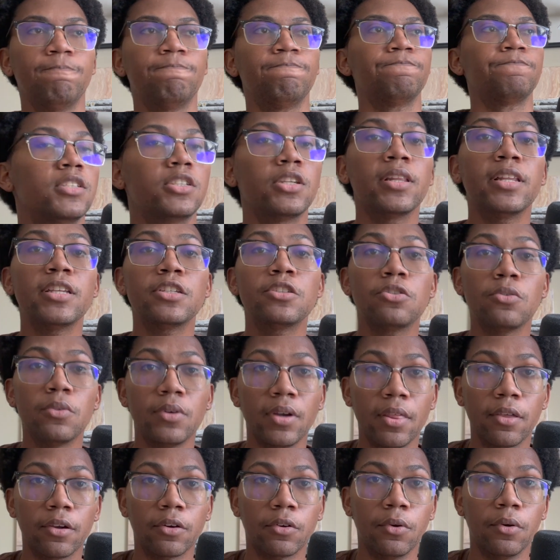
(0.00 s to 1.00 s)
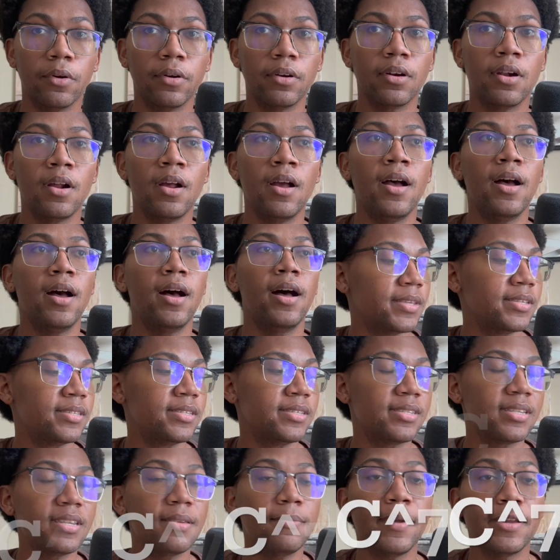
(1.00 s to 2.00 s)
So let's do another chord.
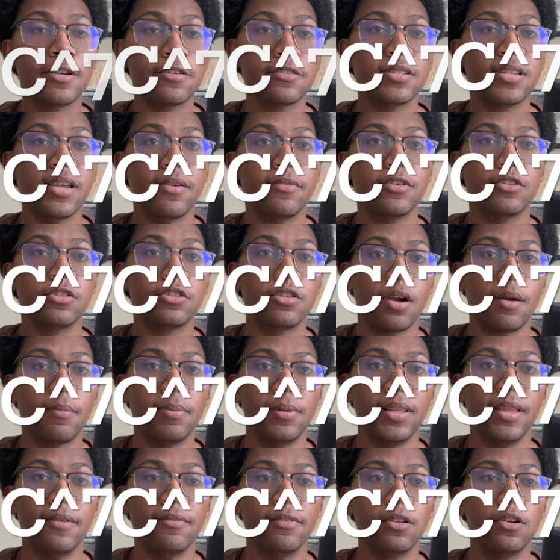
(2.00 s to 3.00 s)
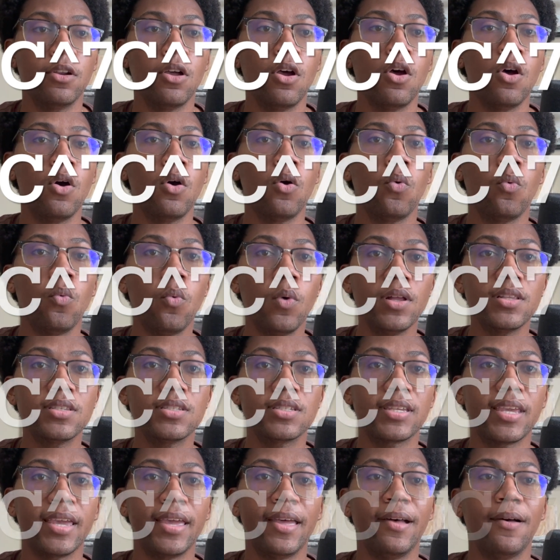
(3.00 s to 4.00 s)
C major 7, sharp 11. What
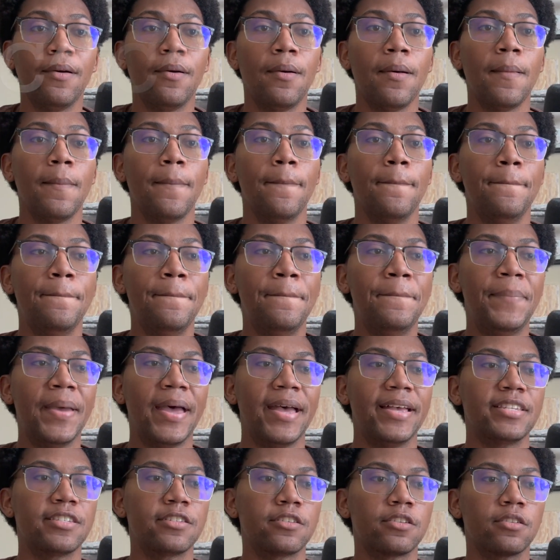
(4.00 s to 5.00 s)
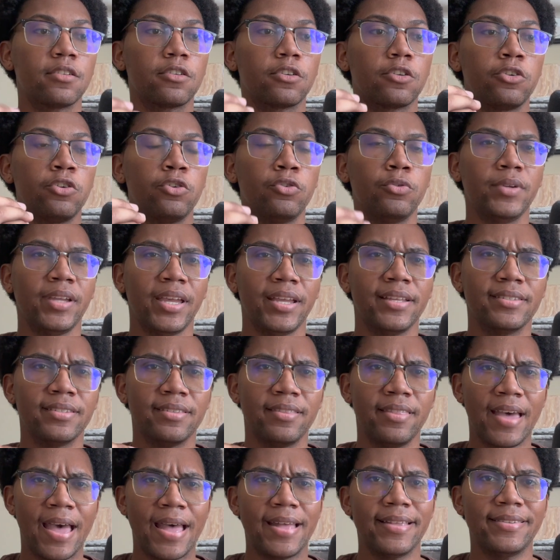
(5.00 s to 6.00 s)
scale best creates
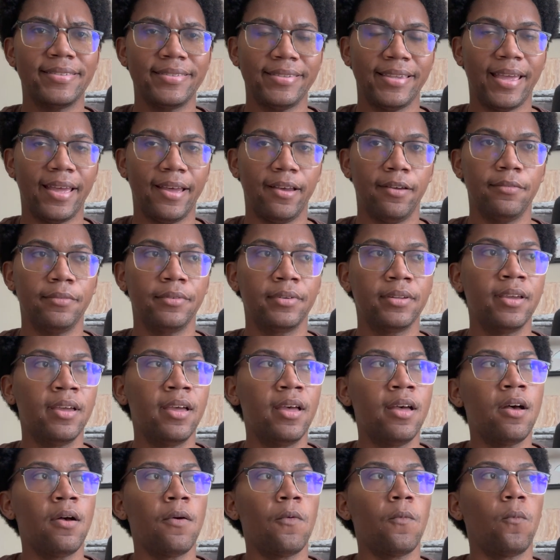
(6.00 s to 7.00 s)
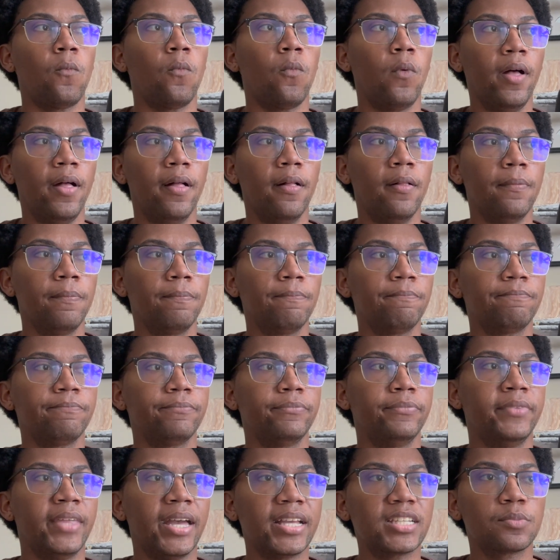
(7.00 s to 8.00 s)
that sound? Well,
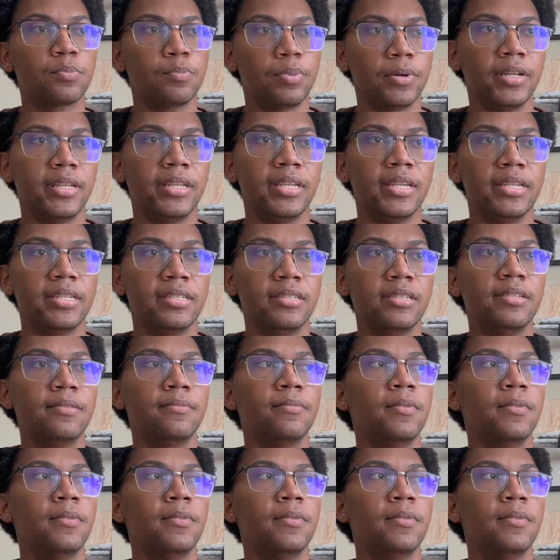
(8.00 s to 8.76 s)
that's pretty easy.